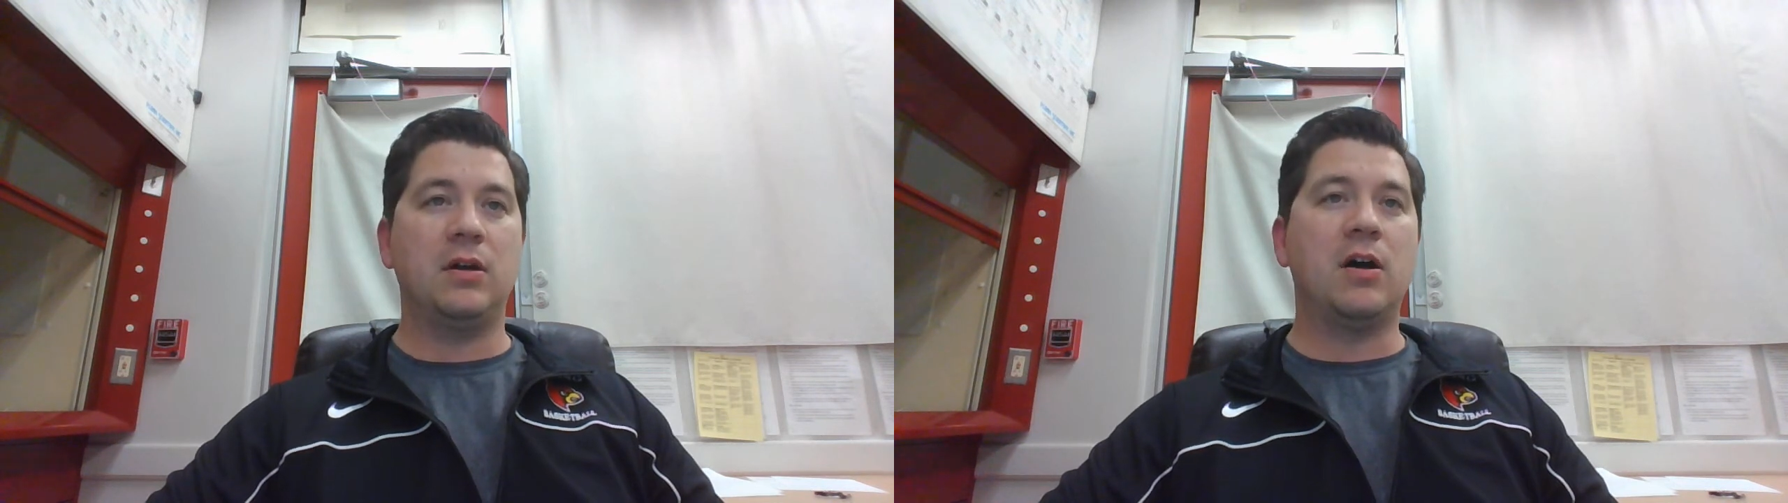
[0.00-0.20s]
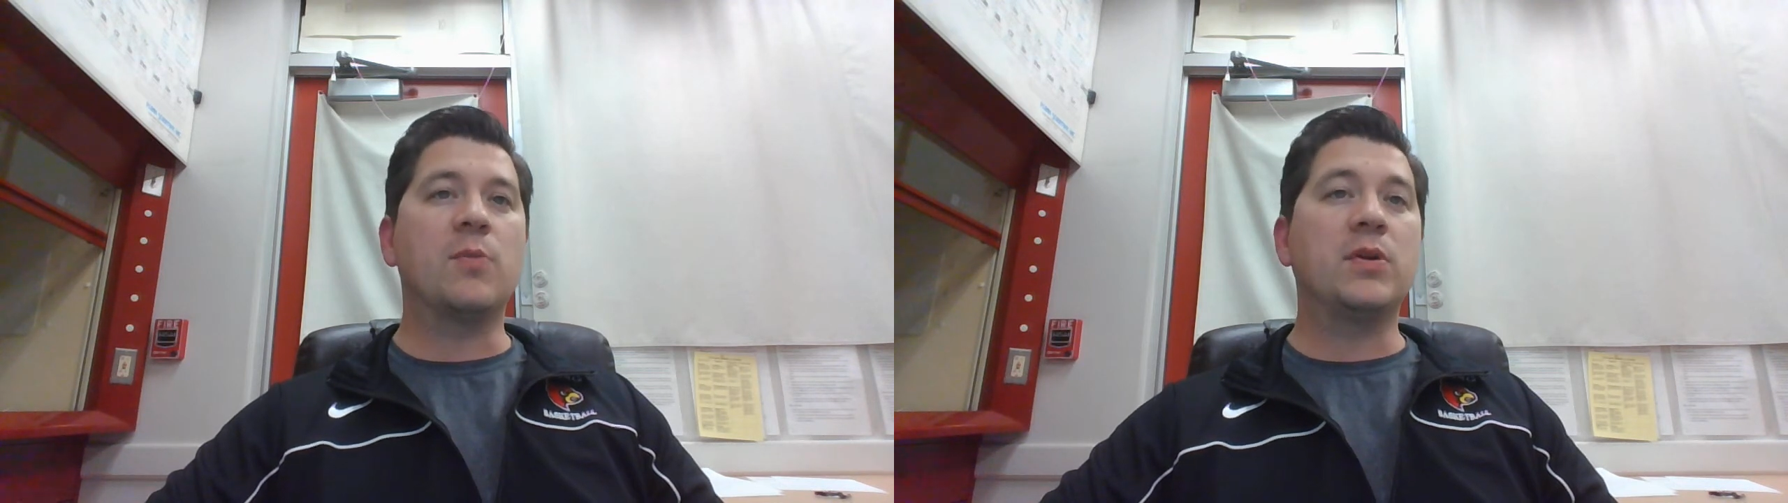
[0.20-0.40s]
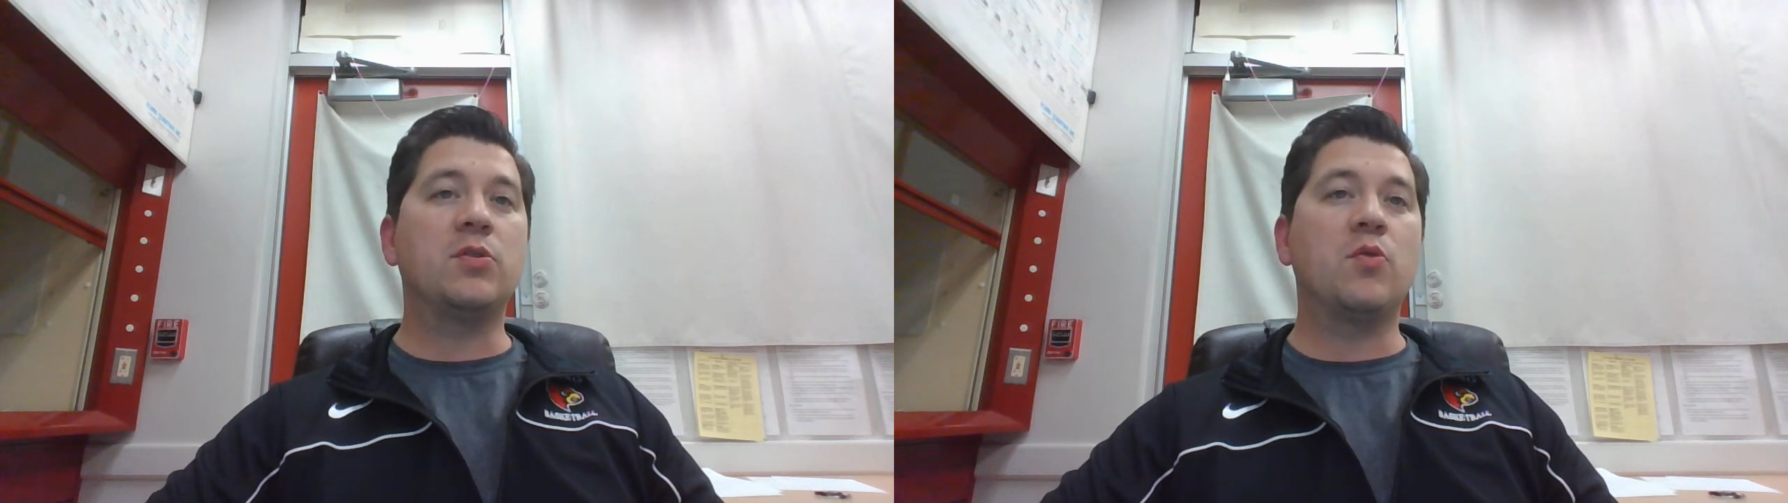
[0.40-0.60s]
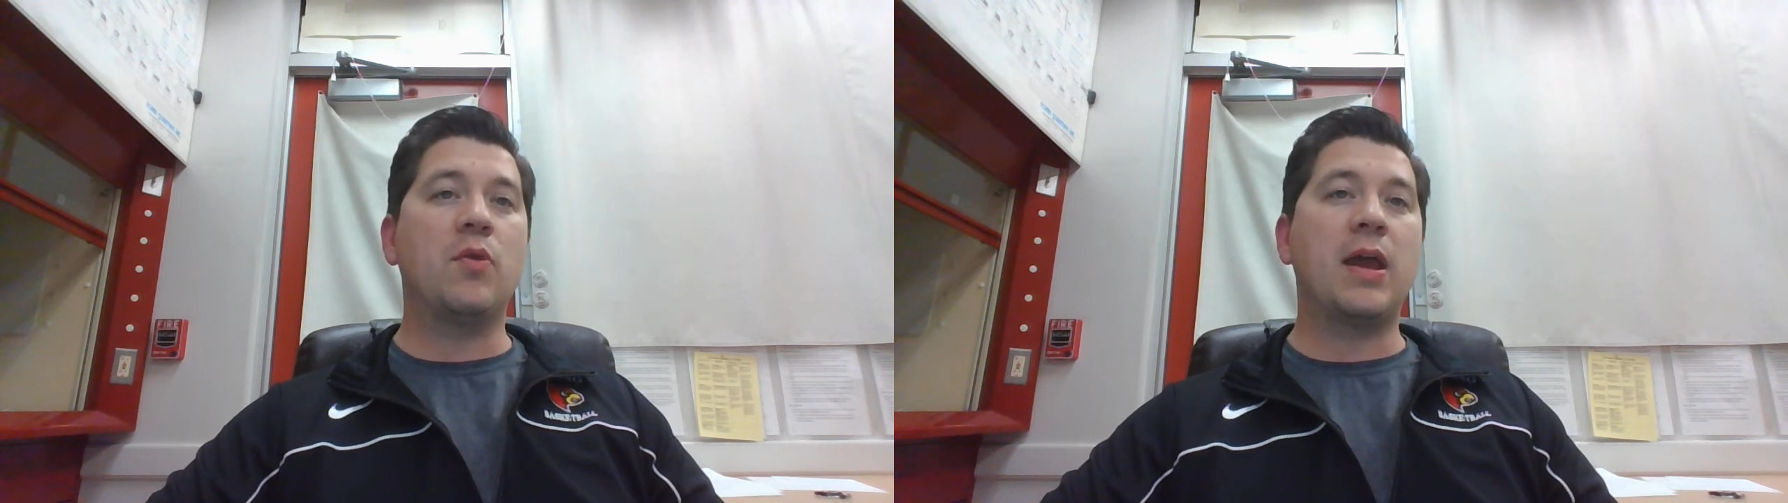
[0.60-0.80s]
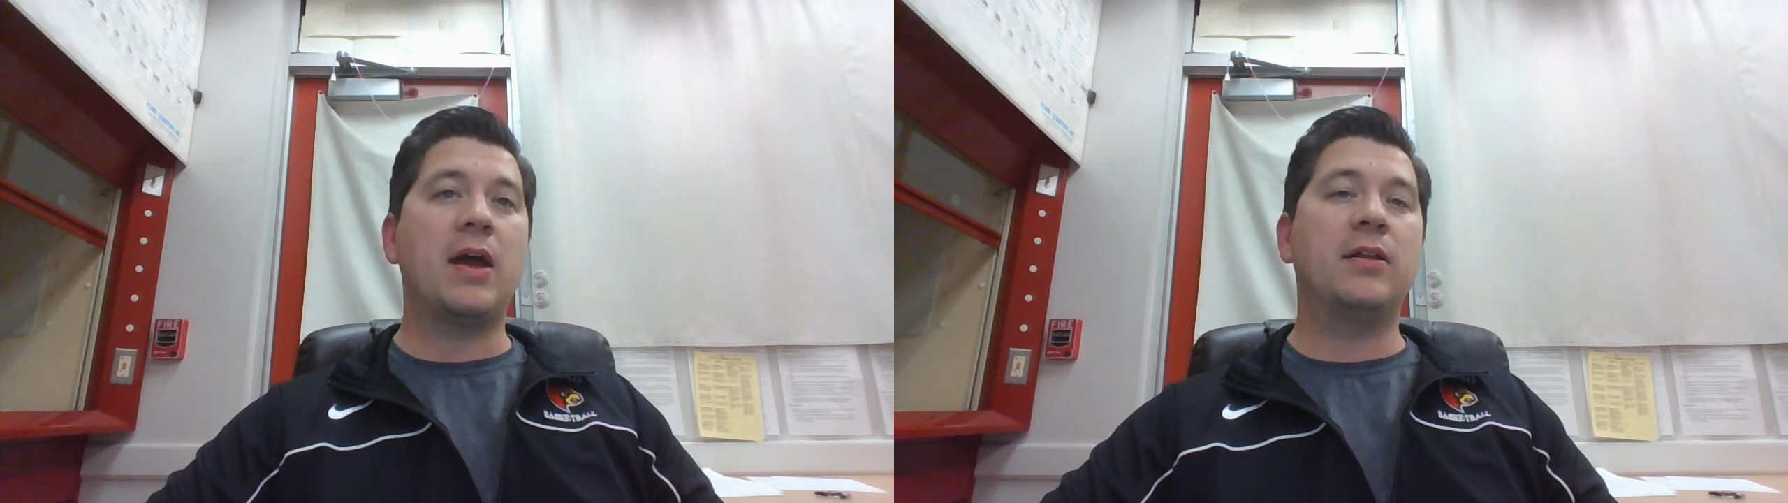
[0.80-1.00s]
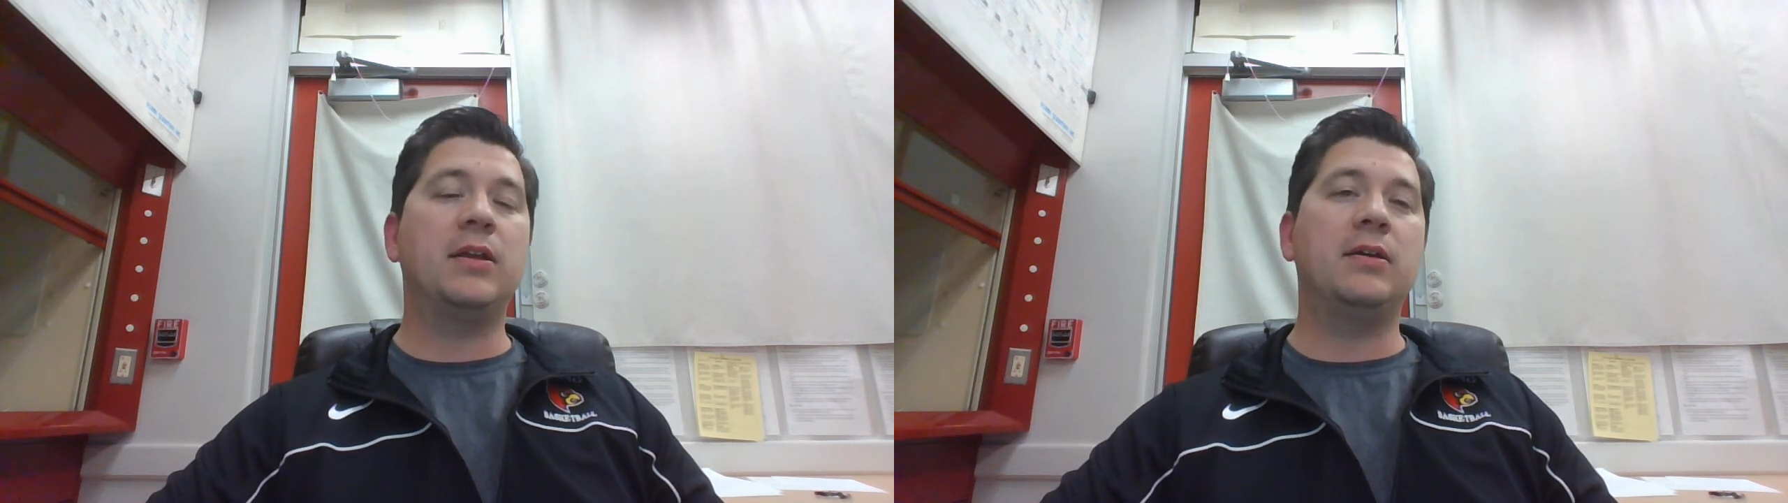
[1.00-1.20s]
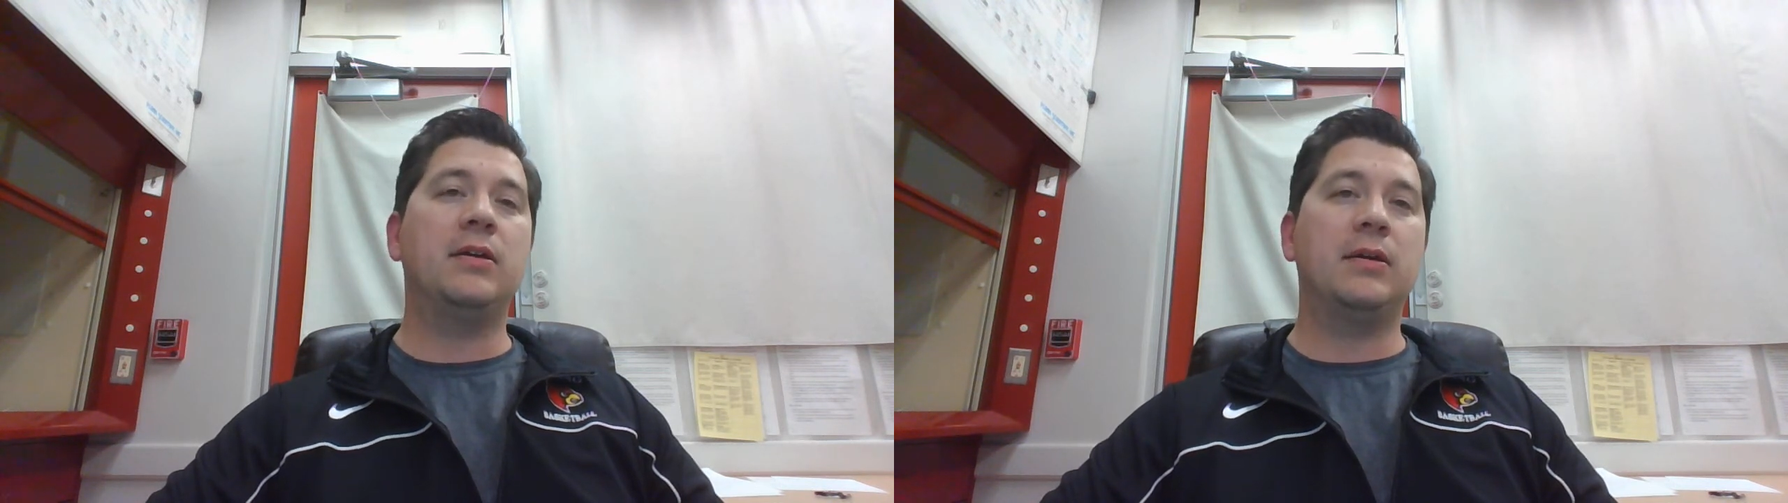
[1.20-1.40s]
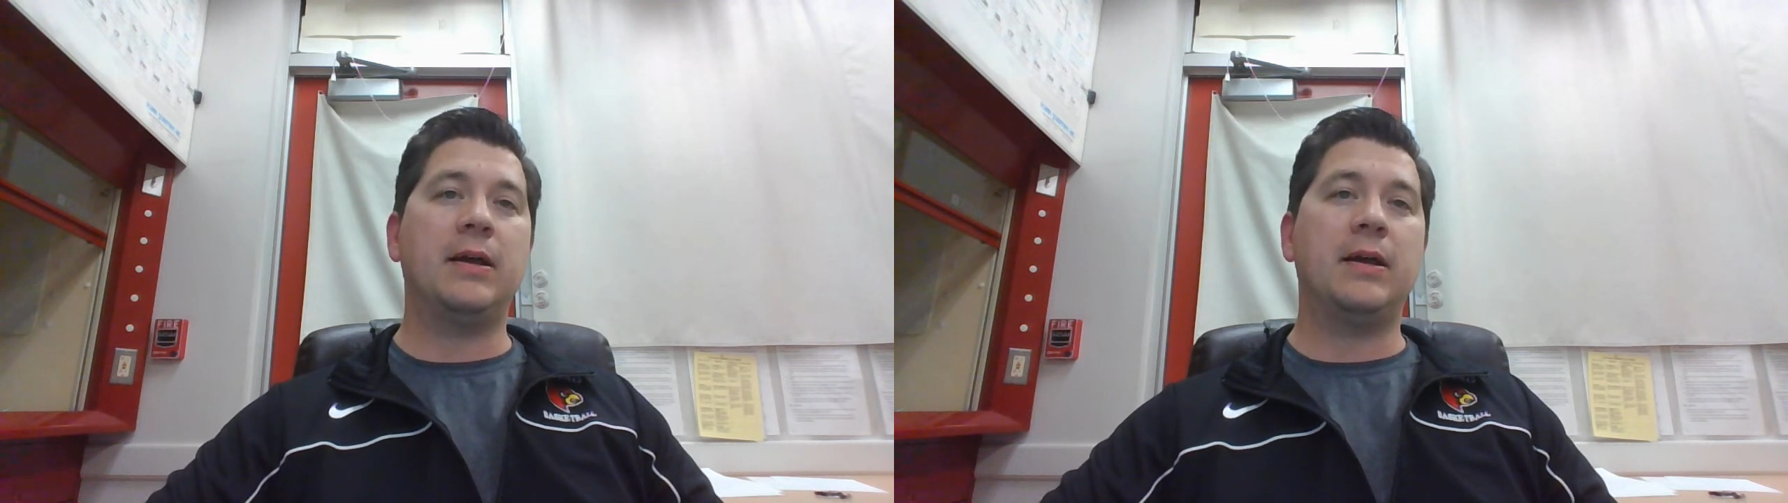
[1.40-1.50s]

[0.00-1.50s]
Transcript: Augmented reality